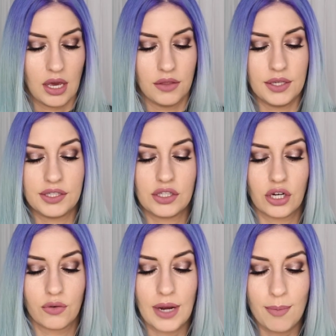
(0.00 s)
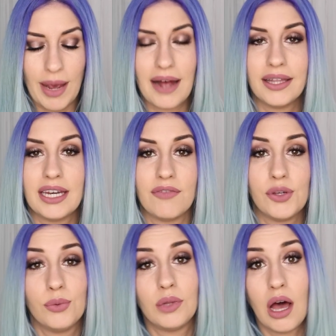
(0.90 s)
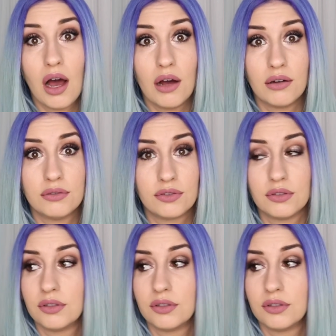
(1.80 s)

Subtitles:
This is a great palette if you love